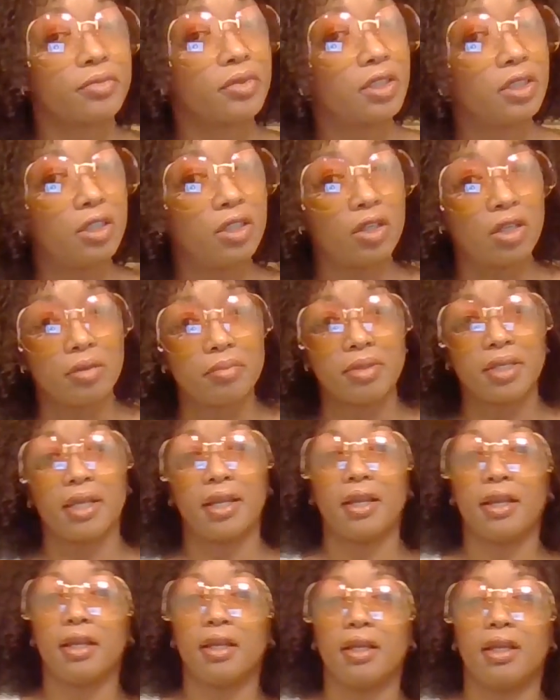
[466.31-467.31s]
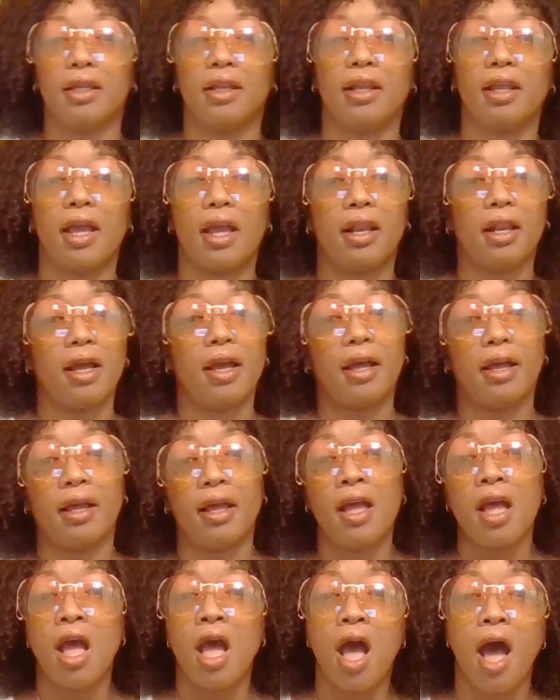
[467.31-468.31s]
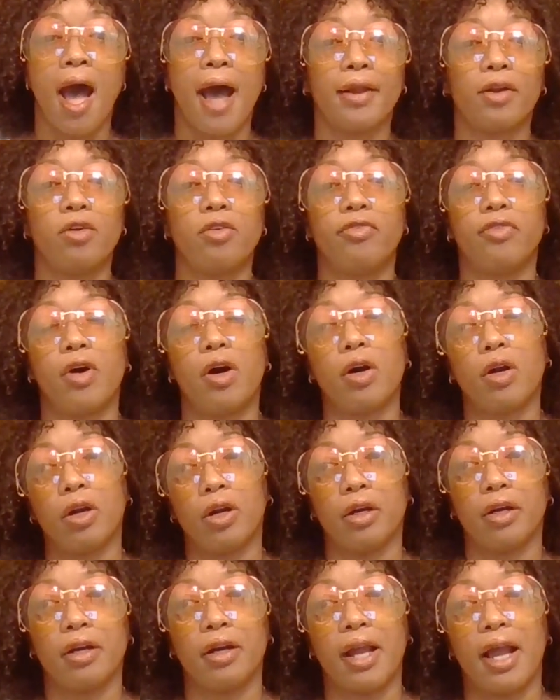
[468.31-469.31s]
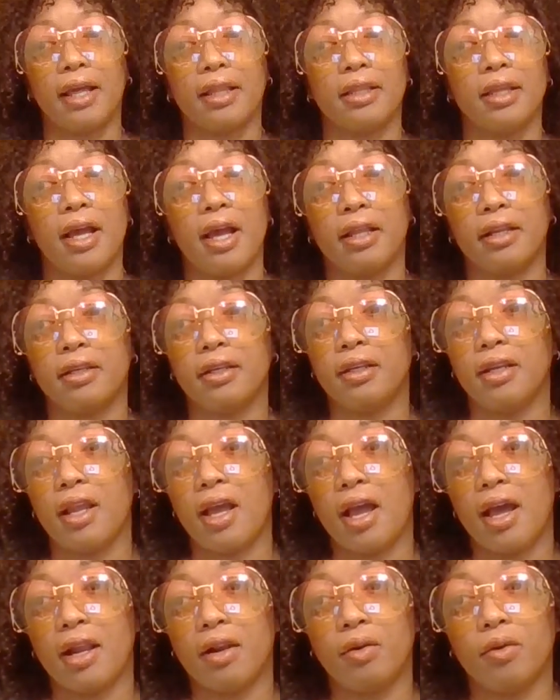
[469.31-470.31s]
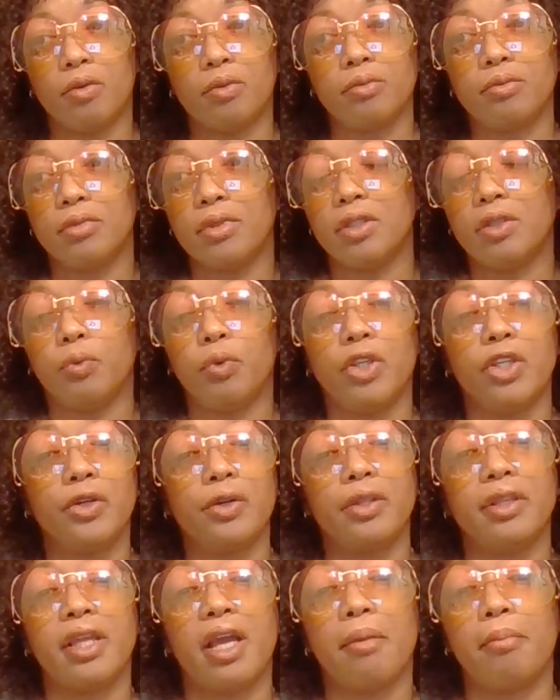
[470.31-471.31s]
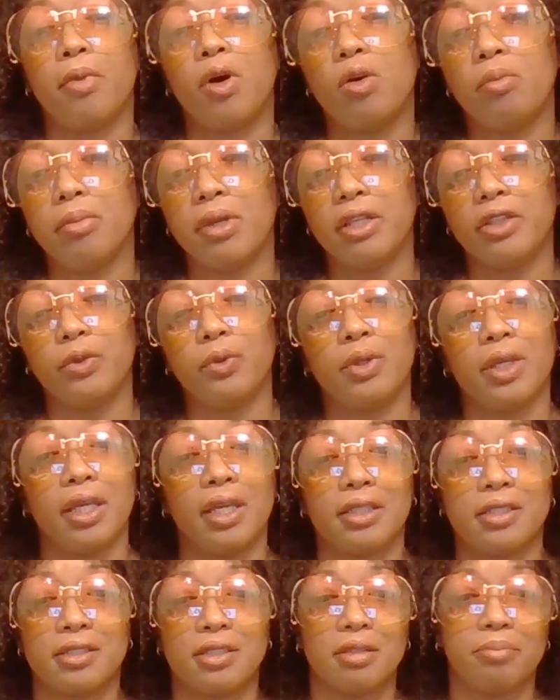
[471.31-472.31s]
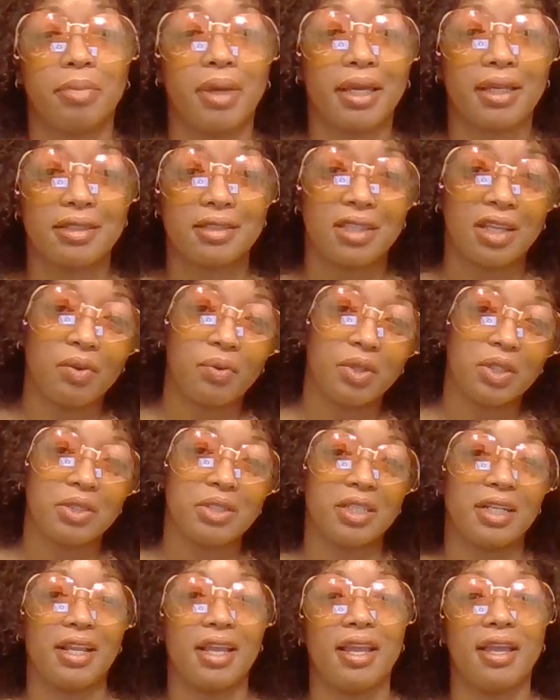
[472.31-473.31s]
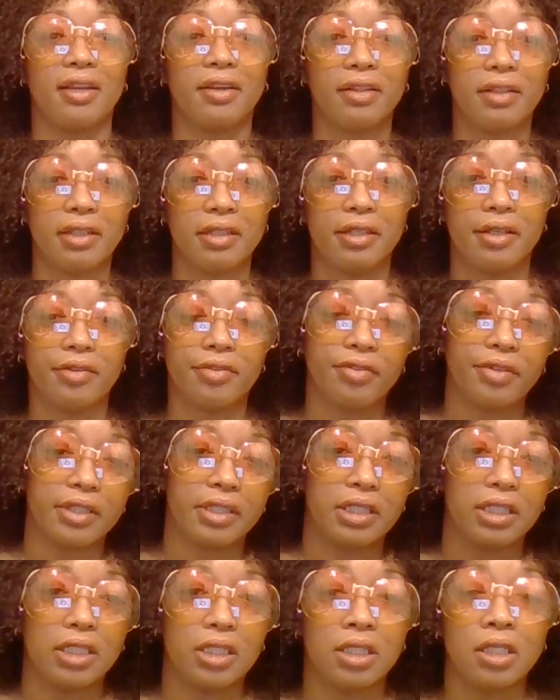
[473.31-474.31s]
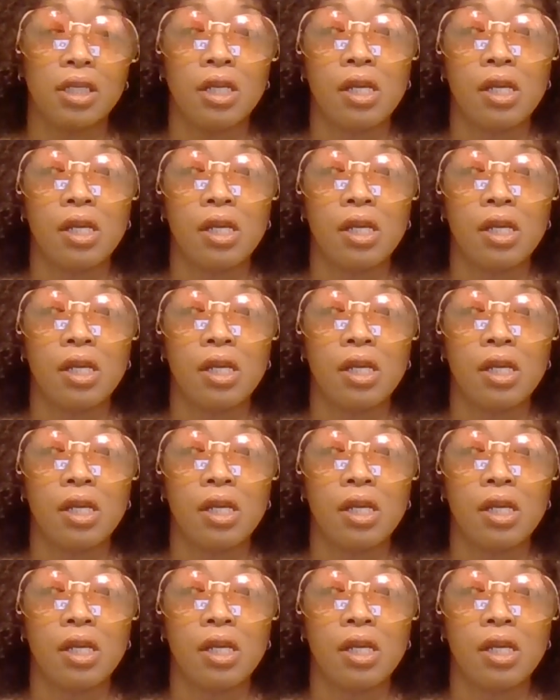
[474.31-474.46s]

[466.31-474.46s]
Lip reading: You know what I'm saying? And I don't fault her. I don't. When you're in that moment, you can't sit back and say, well, you should have handled it differently.